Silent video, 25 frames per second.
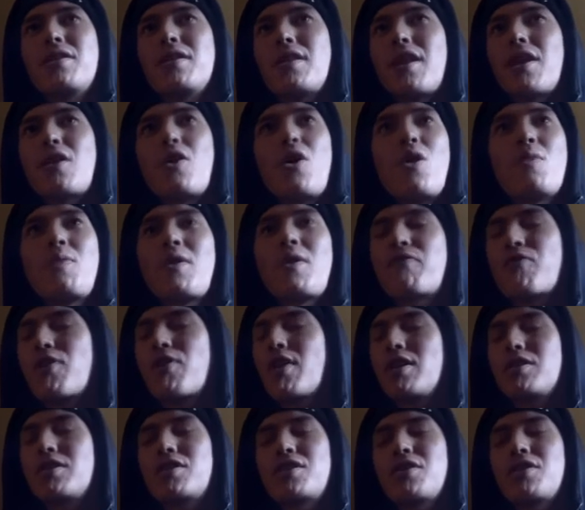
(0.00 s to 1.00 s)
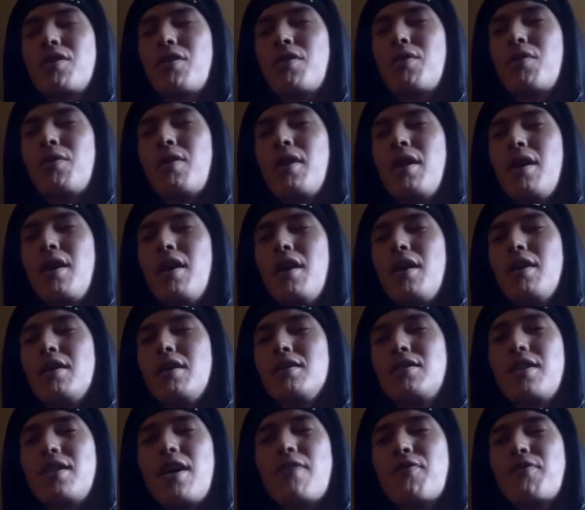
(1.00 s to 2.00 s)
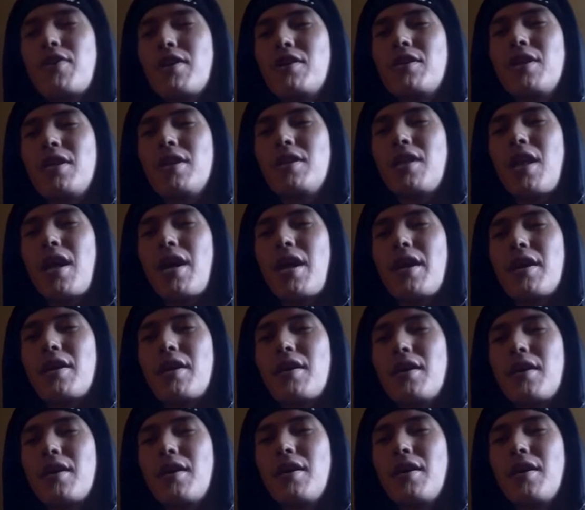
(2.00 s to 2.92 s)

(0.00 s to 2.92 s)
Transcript: Like, all my friends. So definitely, like,